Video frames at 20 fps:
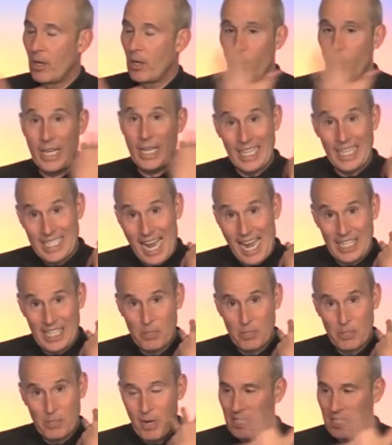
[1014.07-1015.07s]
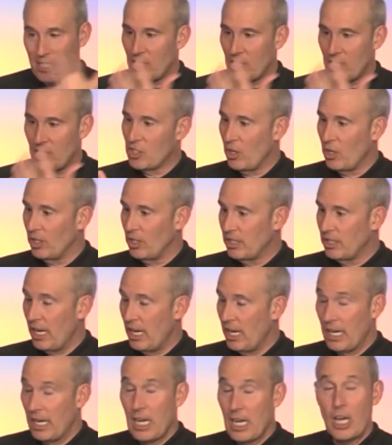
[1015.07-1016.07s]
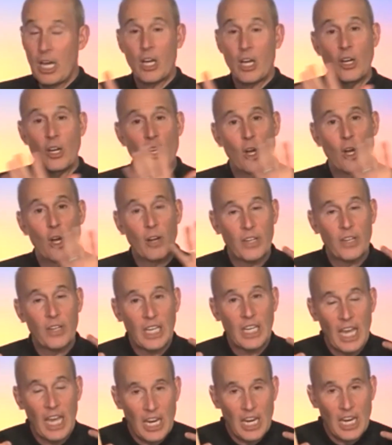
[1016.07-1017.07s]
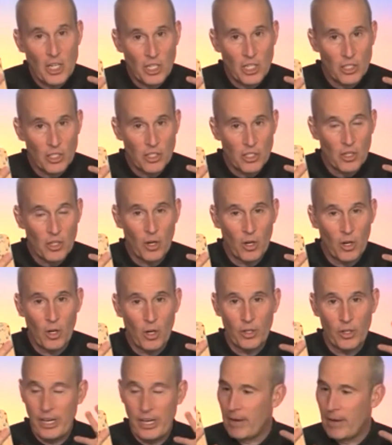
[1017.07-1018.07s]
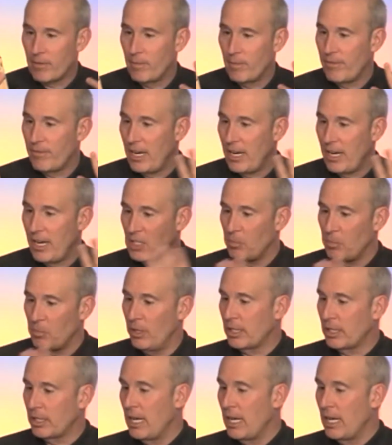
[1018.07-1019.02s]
We get text messages all day, notifications all day from Facebook,